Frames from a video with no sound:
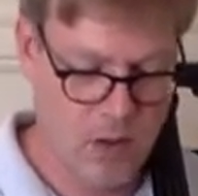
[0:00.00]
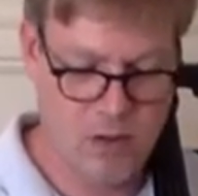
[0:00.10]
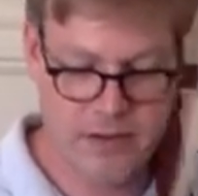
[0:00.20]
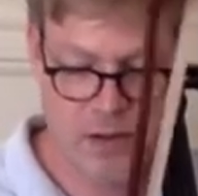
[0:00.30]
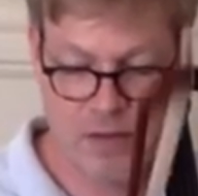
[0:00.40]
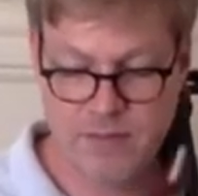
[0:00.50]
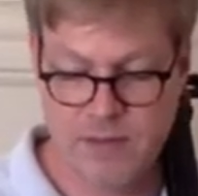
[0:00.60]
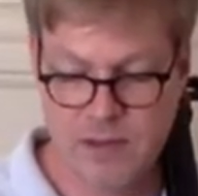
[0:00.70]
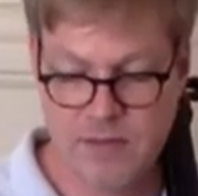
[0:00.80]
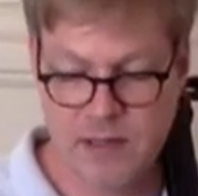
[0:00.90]
All in all, a
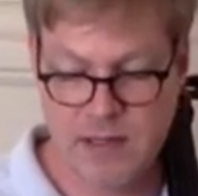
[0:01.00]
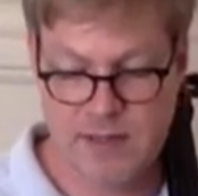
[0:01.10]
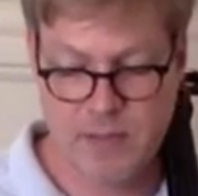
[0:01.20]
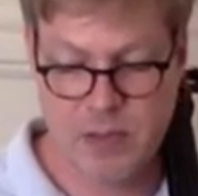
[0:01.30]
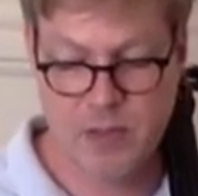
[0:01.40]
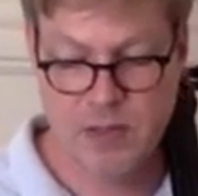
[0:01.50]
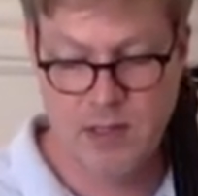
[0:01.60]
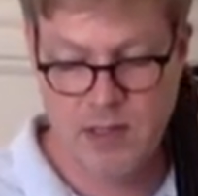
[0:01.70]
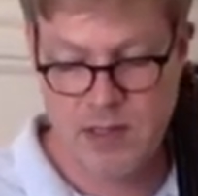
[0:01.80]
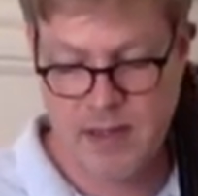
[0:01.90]
very, very nice bow.
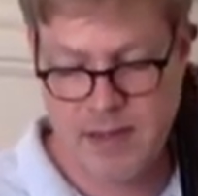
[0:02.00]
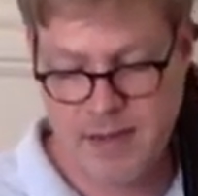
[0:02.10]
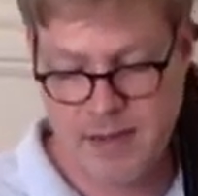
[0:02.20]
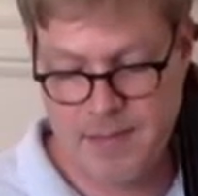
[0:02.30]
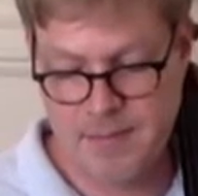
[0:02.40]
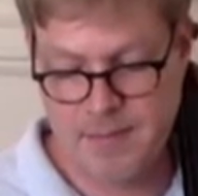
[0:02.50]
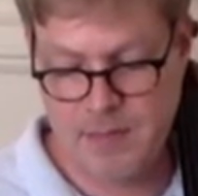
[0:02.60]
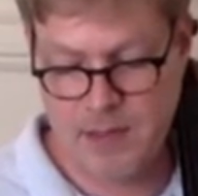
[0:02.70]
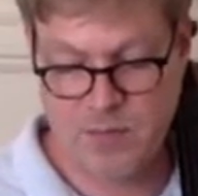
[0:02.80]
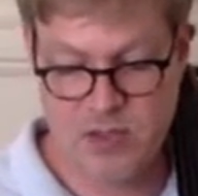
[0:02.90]

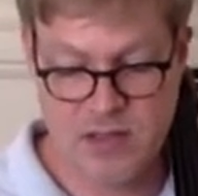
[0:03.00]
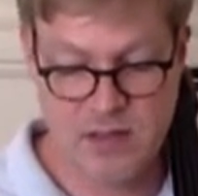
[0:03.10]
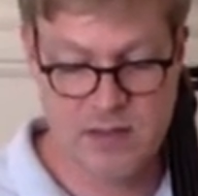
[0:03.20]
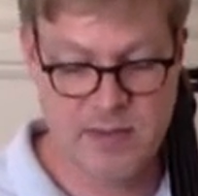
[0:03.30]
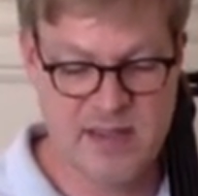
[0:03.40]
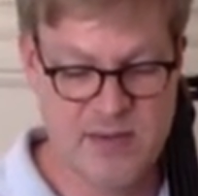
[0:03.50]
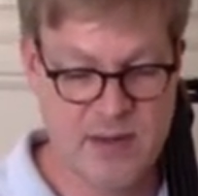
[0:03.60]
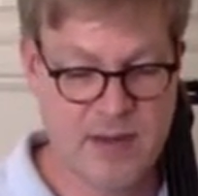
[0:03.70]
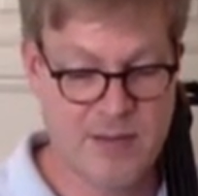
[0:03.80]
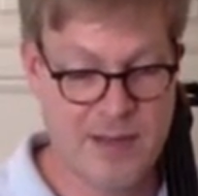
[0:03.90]
Unfortunately, this one is
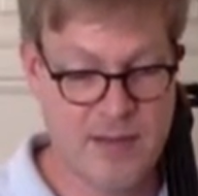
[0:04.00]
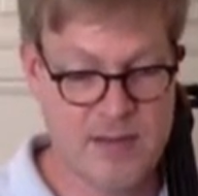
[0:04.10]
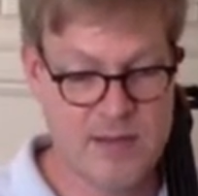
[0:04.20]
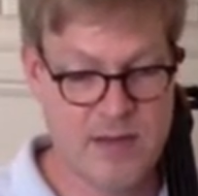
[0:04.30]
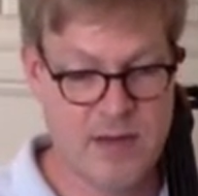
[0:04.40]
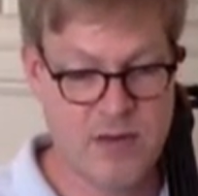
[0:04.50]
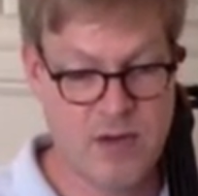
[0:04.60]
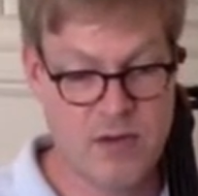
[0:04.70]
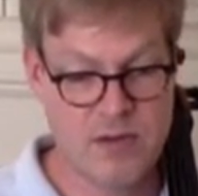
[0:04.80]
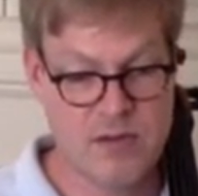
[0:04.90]
running about
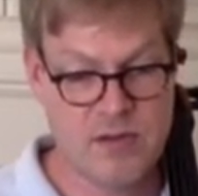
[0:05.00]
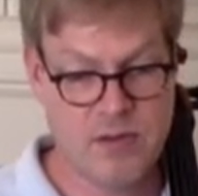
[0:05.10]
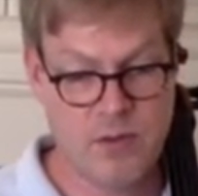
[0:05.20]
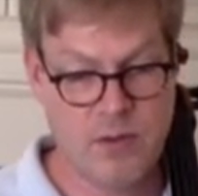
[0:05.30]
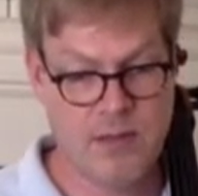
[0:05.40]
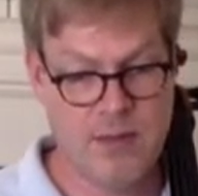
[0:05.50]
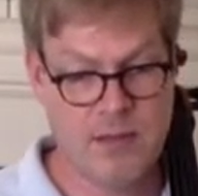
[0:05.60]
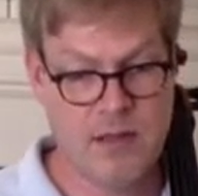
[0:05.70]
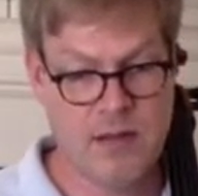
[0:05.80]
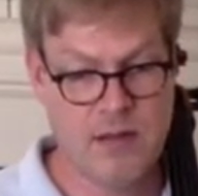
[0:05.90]
$700, so it might
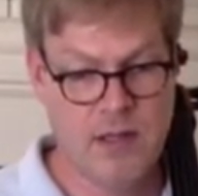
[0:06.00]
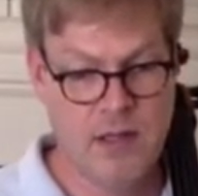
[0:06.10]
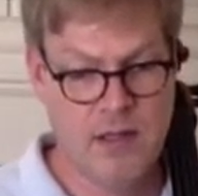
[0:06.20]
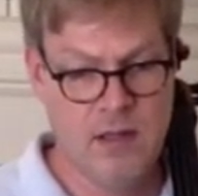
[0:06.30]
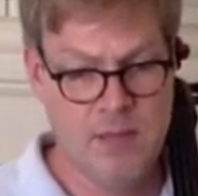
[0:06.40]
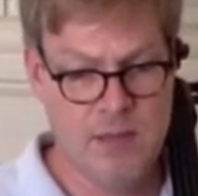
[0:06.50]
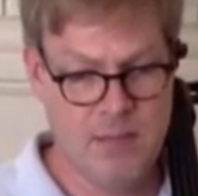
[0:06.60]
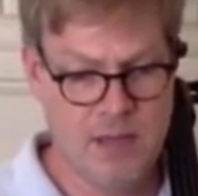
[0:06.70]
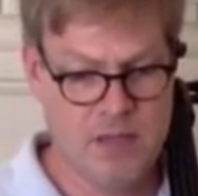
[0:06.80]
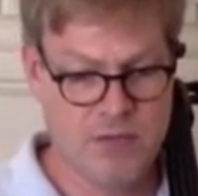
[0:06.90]
be a bit
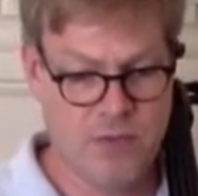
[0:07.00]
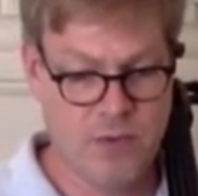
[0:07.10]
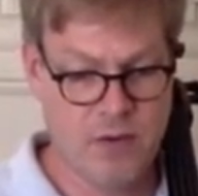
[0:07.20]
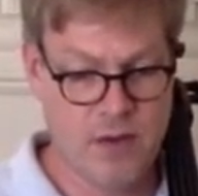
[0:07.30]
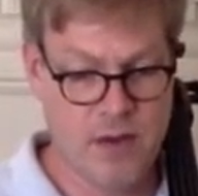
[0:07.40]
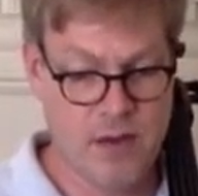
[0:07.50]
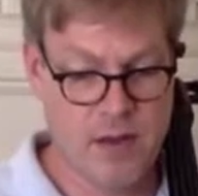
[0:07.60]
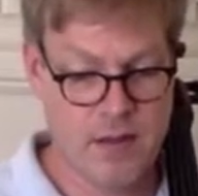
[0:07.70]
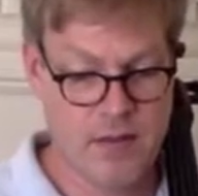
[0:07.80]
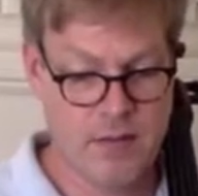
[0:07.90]
much for
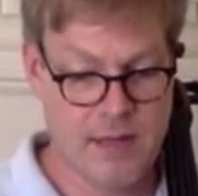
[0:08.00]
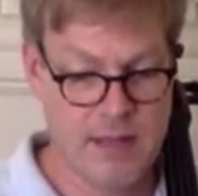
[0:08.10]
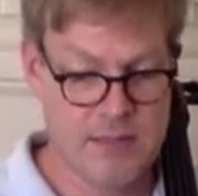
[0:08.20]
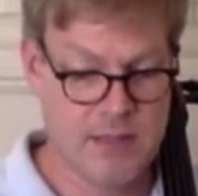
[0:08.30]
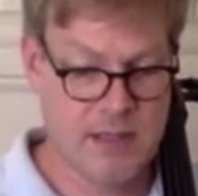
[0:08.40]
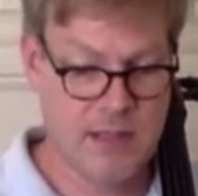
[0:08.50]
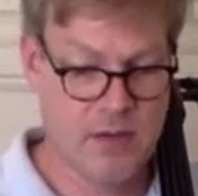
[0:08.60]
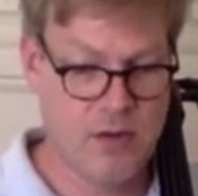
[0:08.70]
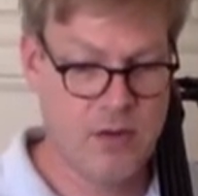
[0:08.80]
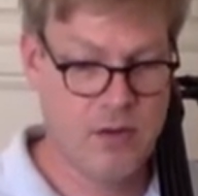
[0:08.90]
late
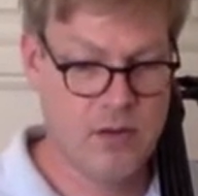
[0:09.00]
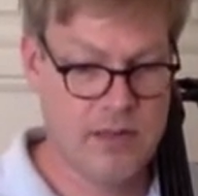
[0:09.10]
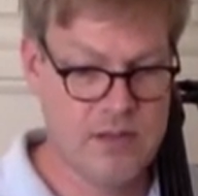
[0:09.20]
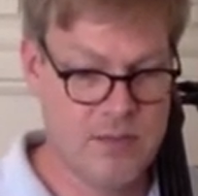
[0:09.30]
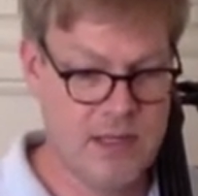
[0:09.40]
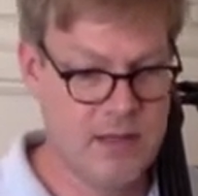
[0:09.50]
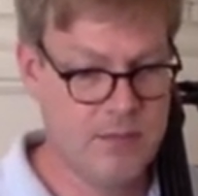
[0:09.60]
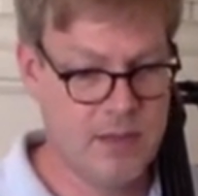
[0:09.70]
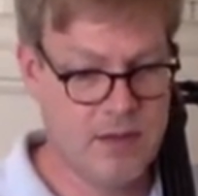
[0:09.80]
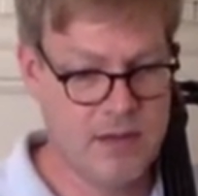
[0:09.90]
beginner or early
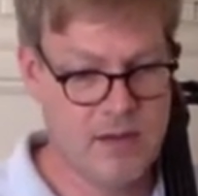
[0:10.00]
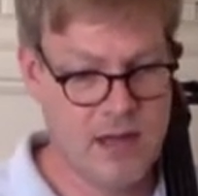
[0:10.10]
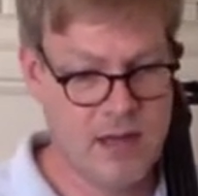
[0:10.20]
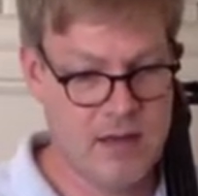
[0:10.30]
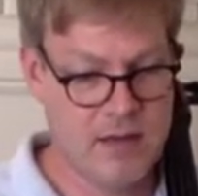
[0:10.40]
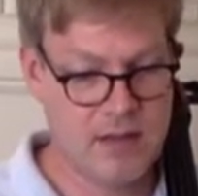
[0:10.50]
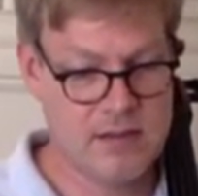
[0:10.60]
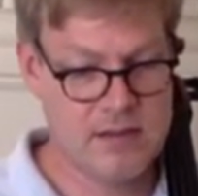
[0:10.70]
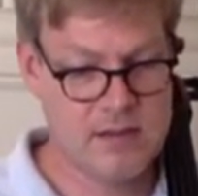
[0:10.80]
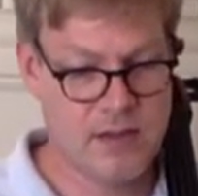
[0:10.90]
intermediate, but on the other hand, I think
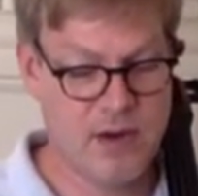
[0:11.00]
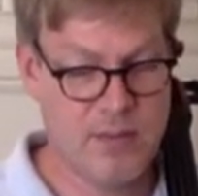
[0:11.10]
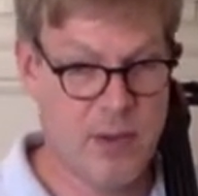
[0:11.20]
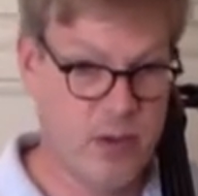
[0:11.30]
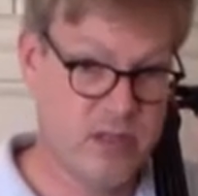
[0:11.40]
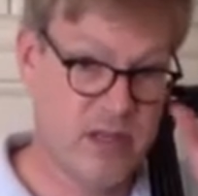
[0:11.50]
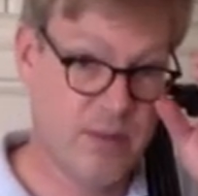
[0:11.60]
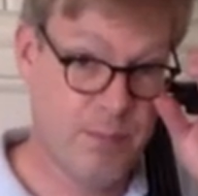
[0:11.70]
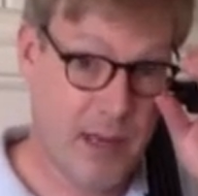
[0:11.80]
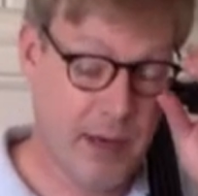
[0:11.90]
this is a great bow to
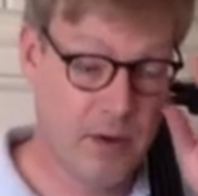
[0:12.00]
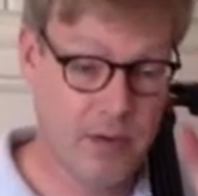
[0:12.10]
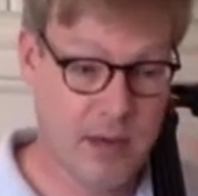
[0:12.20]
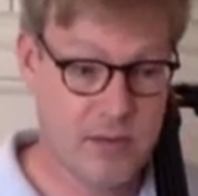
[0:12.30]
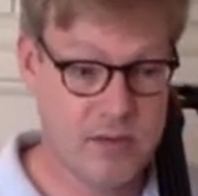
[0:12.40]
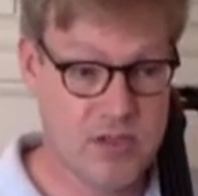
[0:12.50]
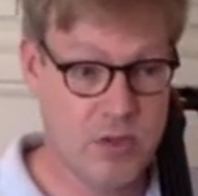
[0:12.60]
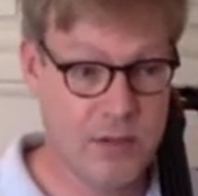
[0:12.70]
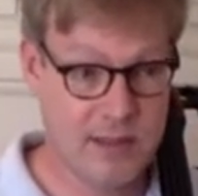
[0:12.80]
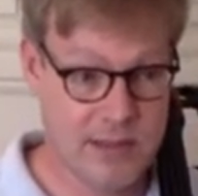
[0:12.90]
compare the others
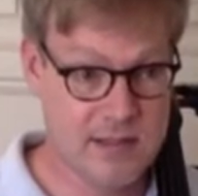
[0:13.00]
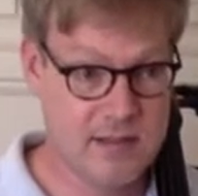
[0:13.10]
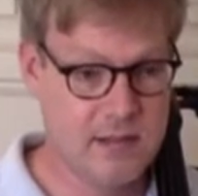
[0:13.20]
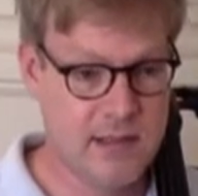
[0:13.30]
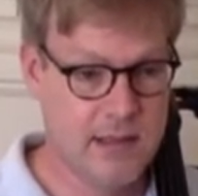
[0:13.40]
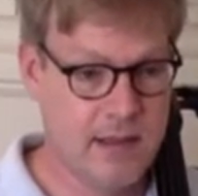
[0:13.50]
to, at least.